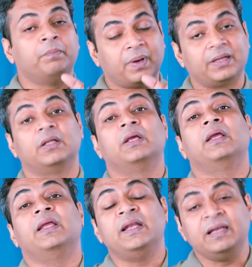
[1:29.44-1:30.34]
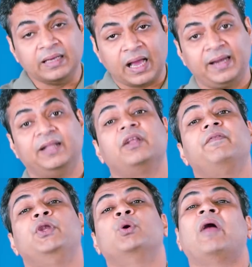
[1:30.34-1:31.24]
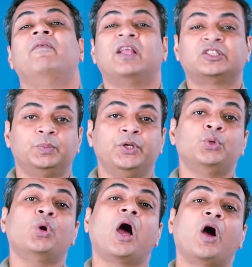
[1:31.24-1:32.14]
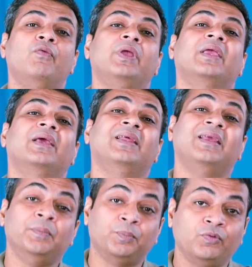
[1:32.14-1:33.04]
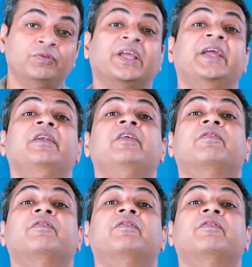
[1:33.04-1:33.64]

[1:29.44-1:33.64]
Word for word: But in another video, I will explain you how we can improve the kidney